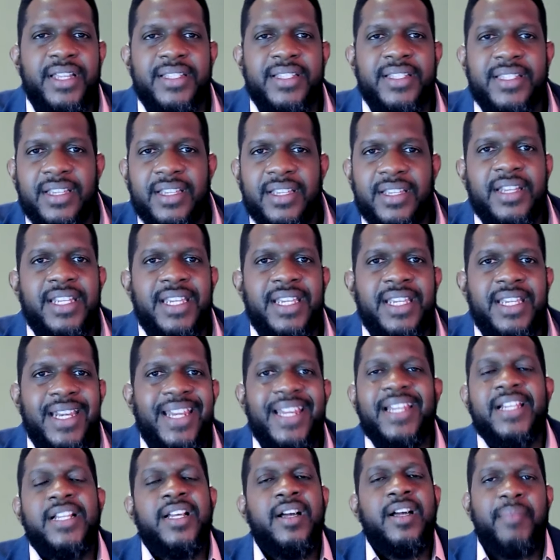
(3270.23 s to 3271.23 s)
and study
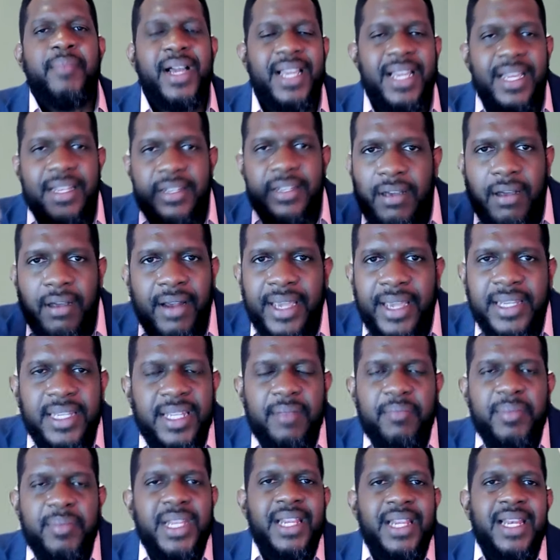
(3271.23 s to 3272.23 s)
and then come back and all right,
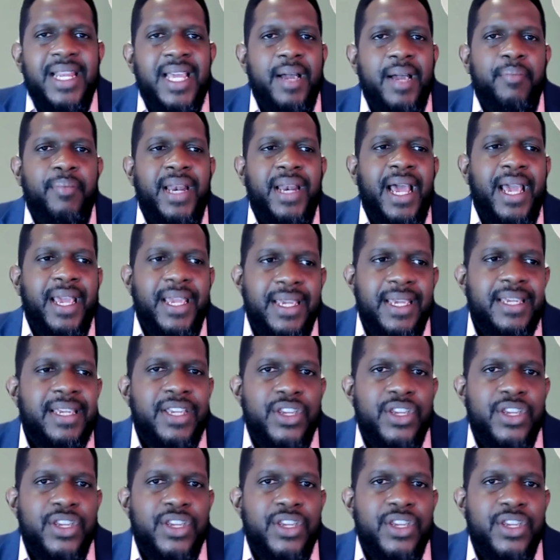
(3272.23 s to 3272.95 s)
immediately apply.